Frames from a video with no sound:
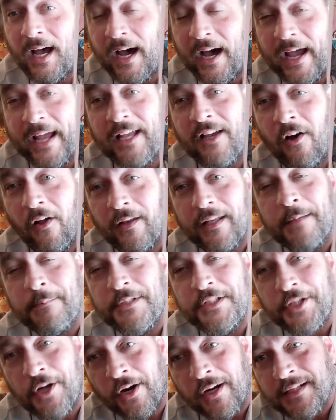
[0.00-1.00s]
I call
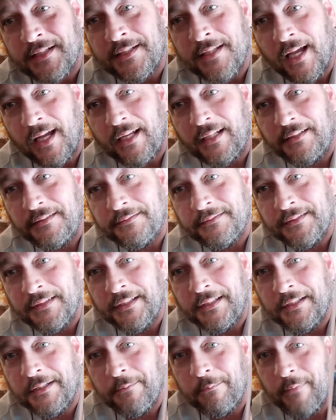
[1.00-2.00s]
him Darkseid.
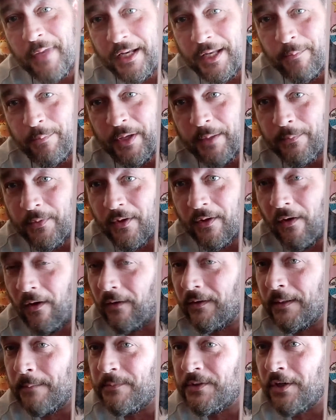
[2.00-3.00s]
Many people call
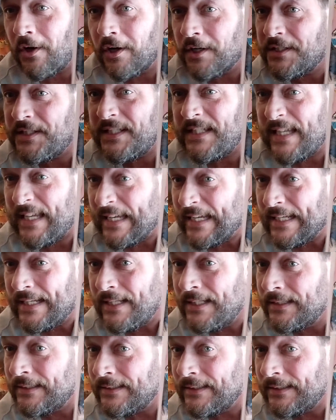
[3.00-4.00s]
him Darkseid.